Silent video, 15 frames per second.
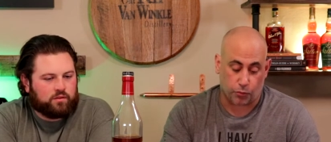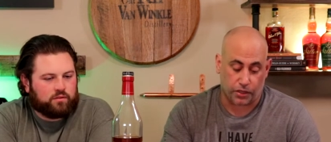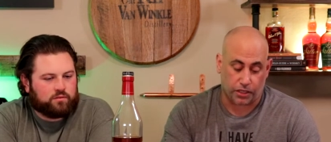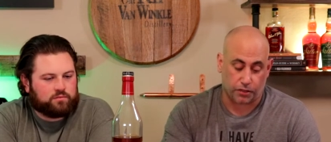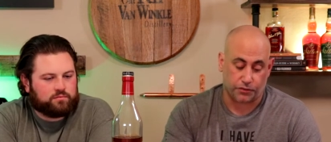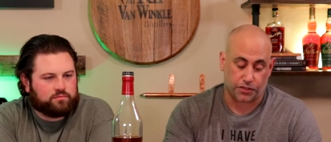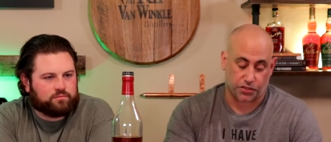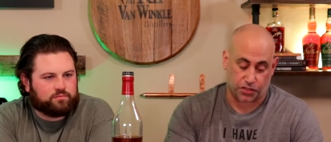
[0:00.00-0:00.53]

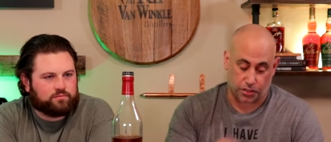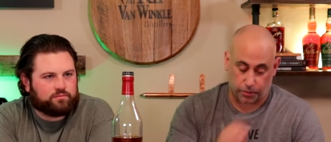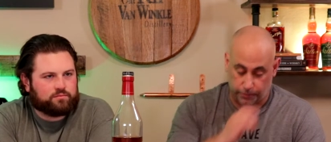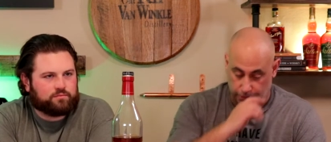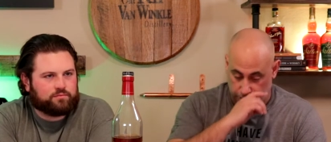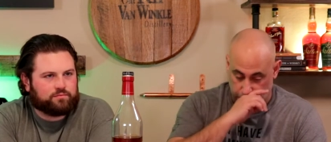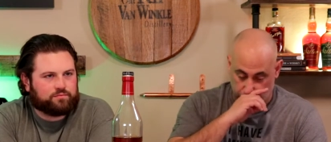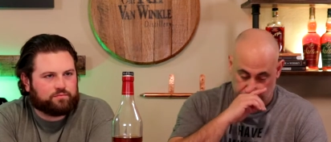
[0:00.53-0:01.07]
Speaker 1: Winkle
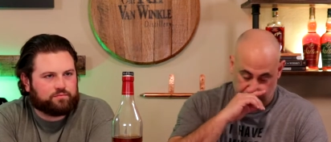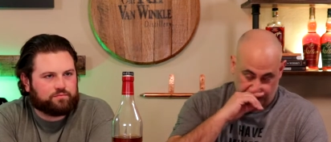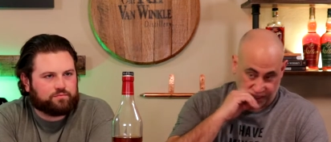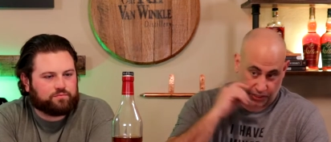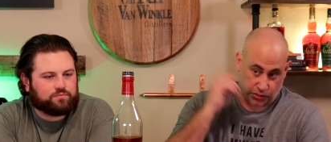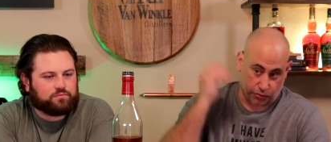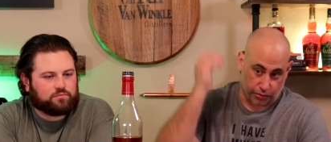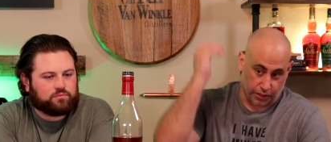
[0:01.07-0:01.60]
Distillery notes and
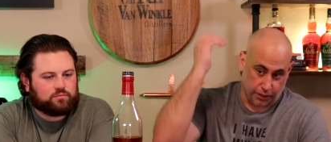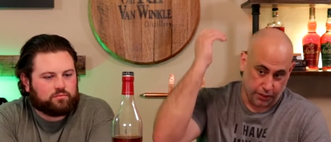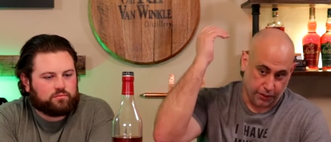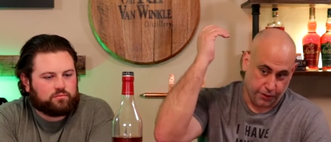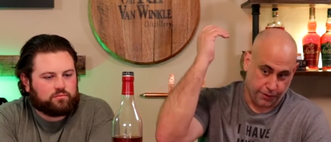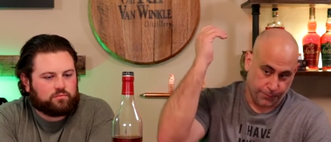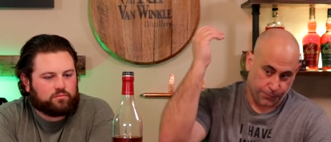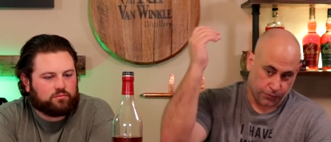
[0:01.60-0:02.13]
history.
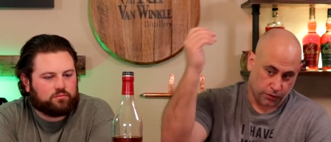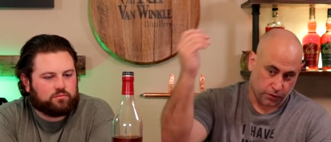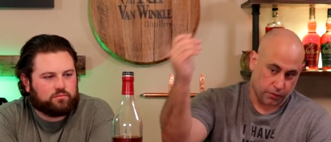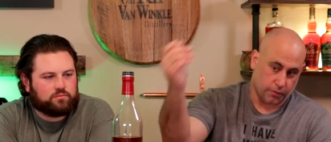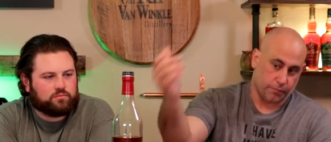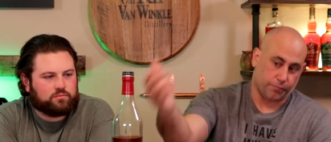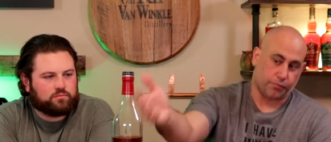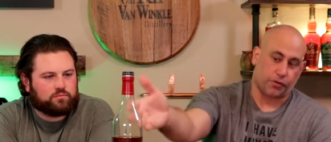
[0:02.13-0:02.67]

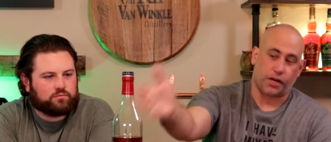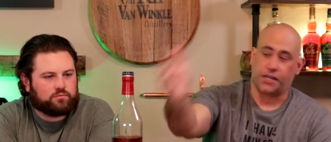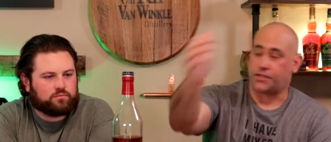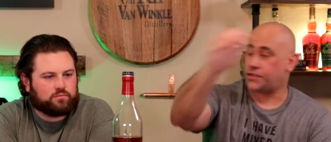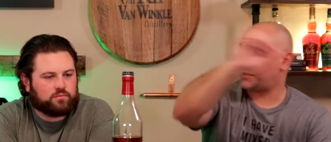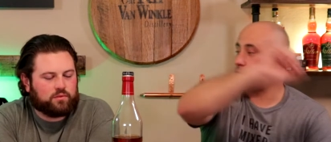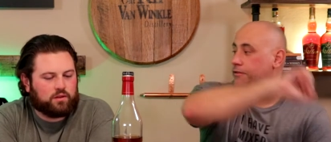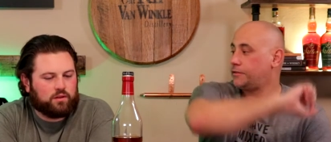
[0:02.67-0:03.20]

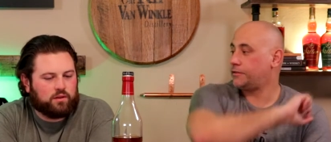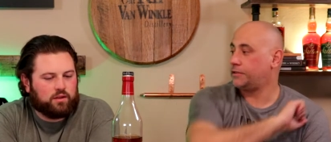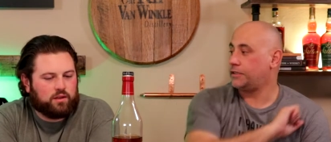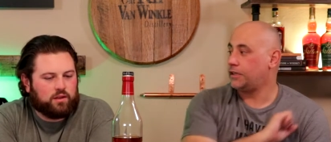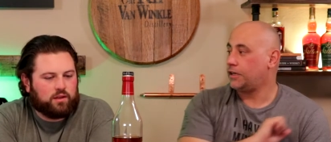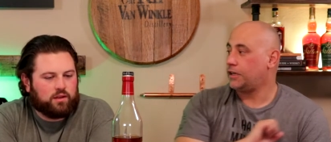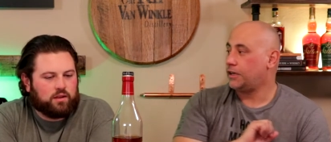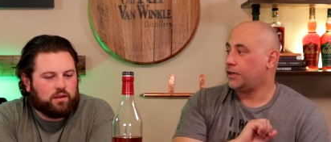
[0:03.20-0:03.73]
Price.
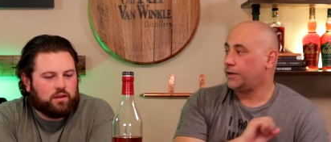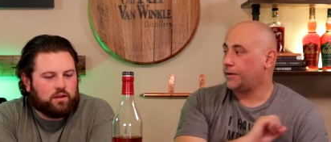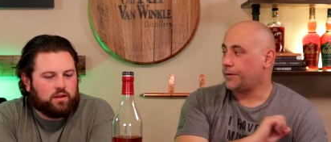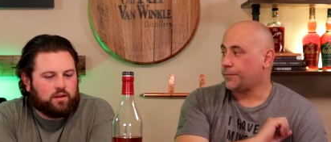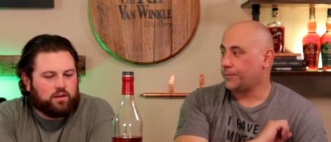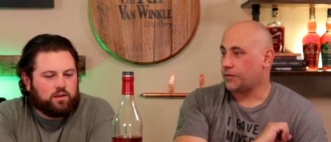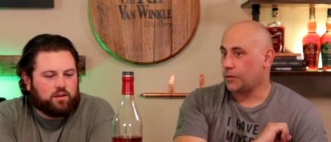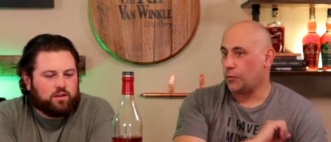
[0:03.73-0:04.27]

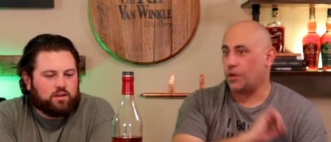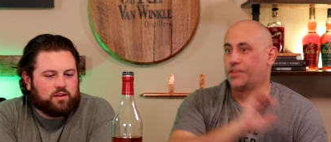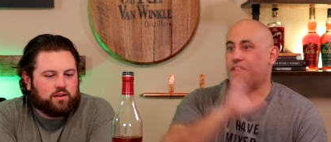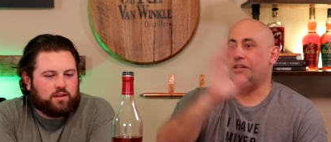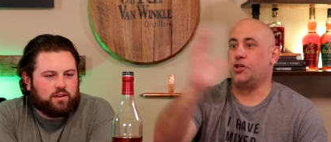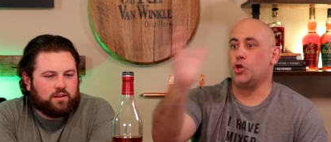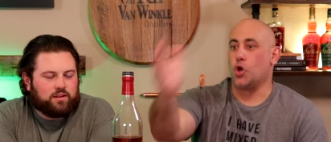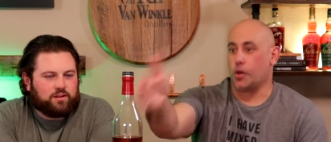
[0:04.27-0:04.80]
What
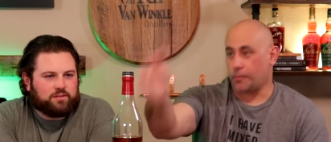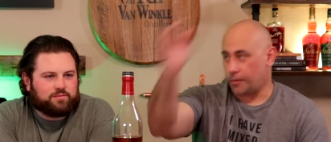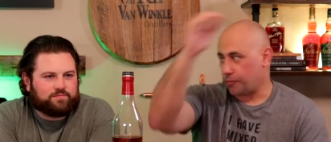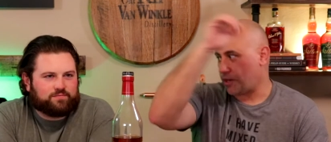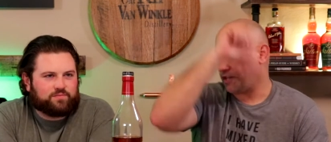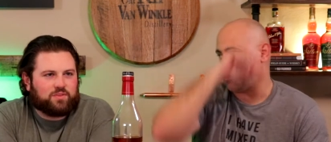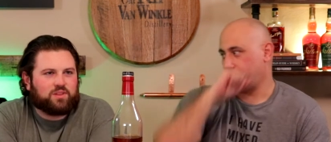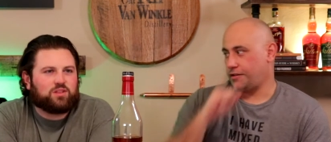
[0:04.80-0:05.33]
the normal
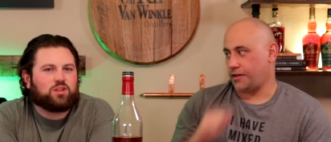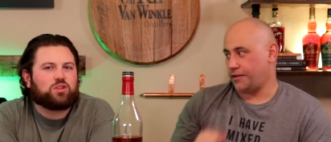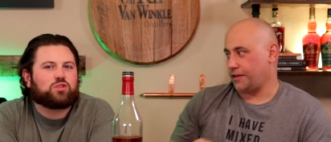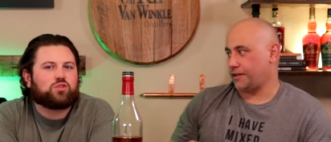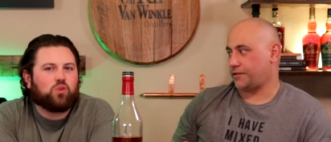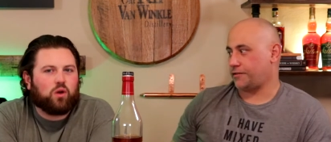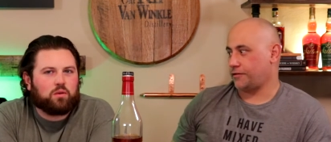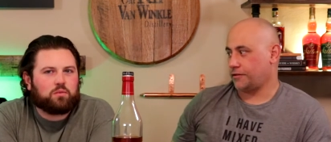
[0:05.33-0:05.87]
price is? The
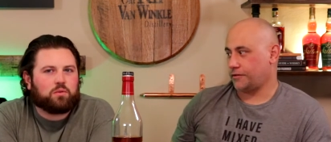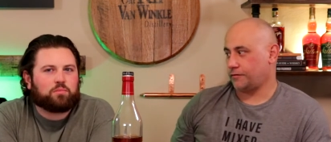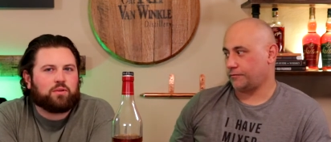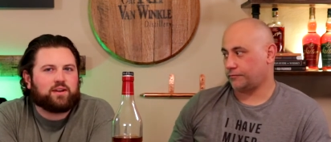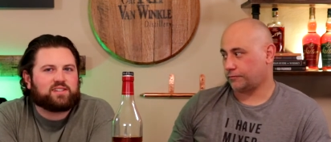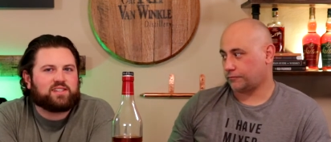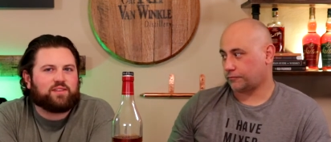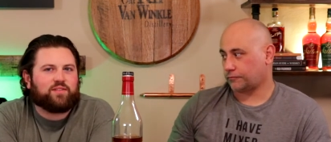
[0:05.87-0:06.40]
normal
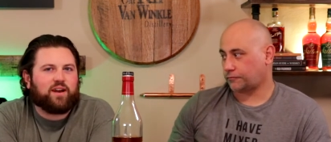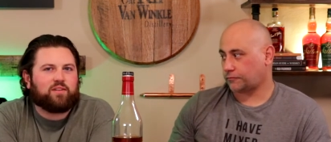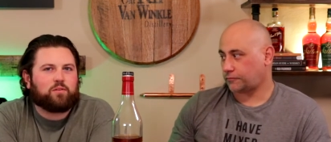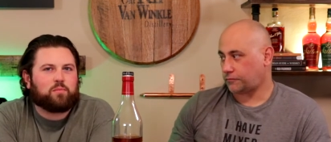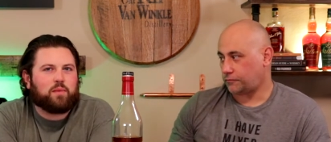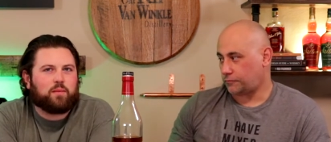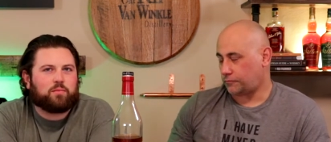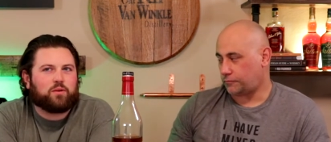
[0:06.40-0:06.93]
Speaker 2: price, if I
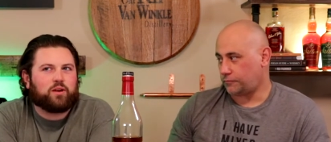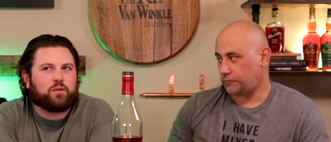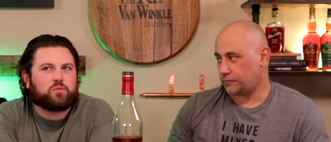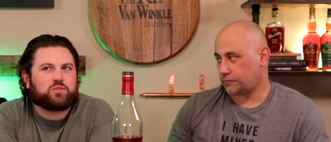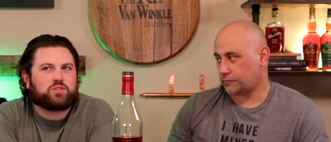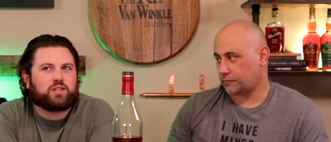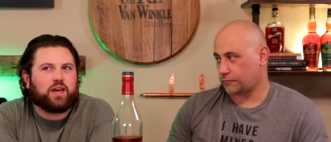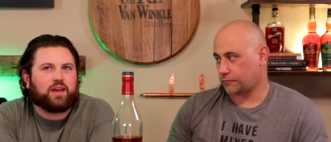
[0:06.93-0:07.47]
remember, it
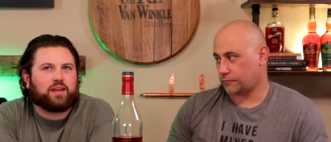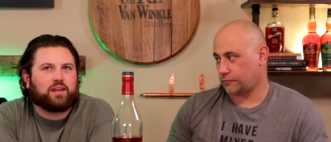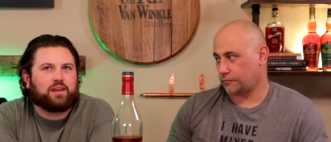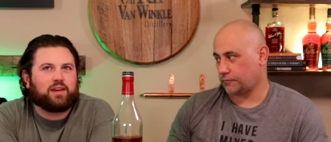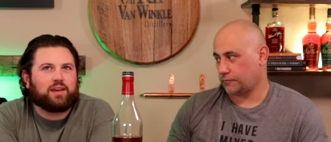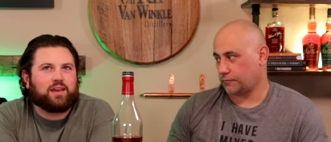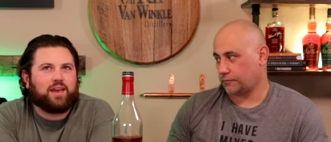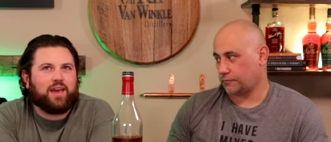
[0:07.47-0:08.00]
was like
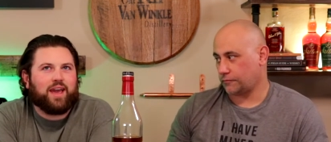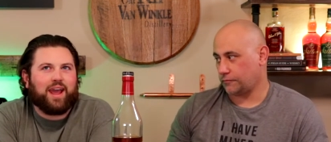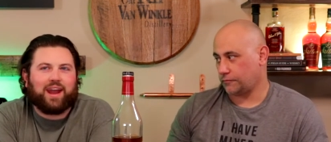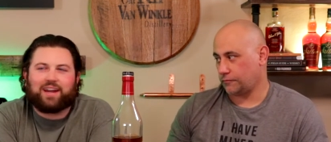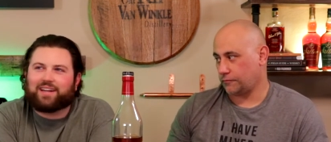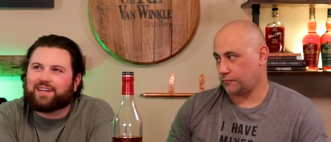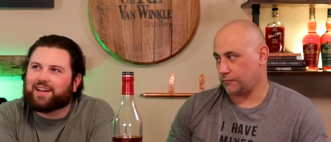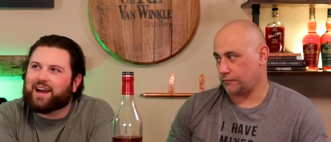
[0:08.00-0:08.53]

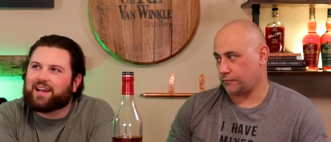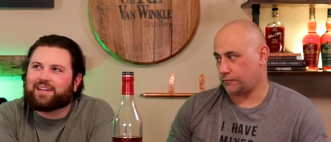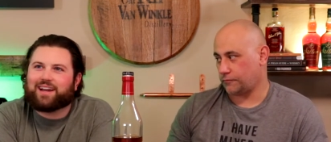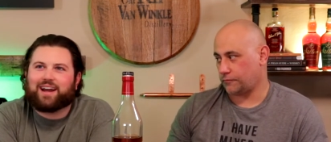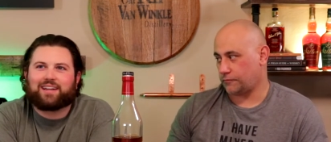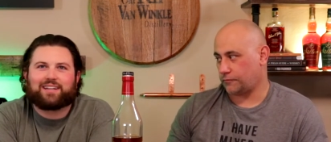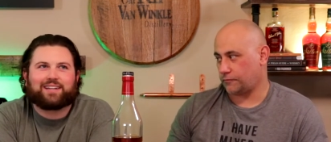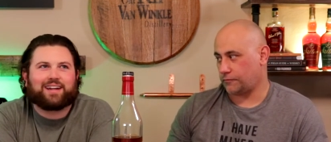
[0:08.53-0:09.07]
eighty nine
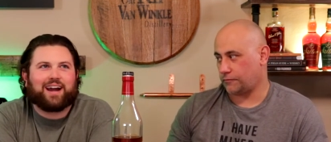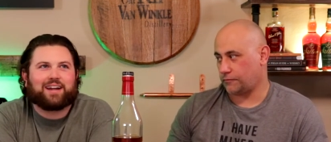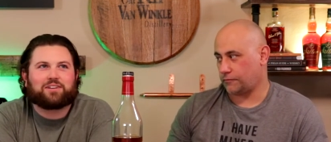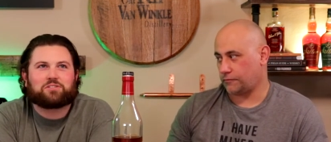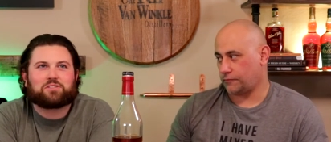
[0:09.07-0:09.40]
ninety nine or